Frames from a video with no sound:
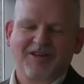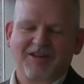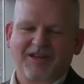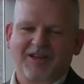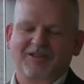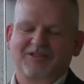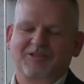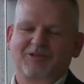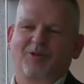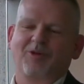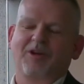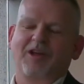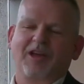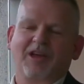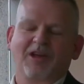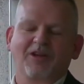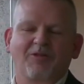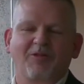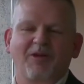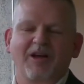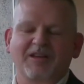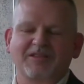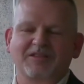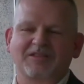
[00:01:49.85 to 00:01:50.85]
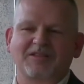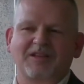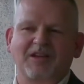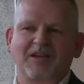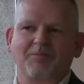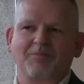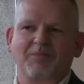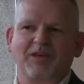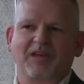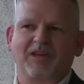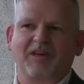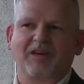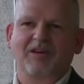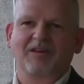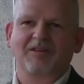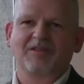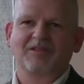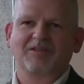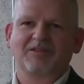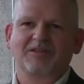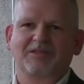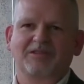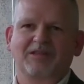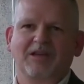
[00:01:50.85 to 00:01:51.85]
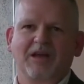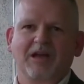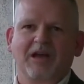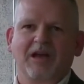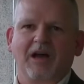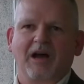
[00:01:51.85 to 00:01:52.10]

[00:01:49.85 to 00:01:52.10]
It's sort of interesting because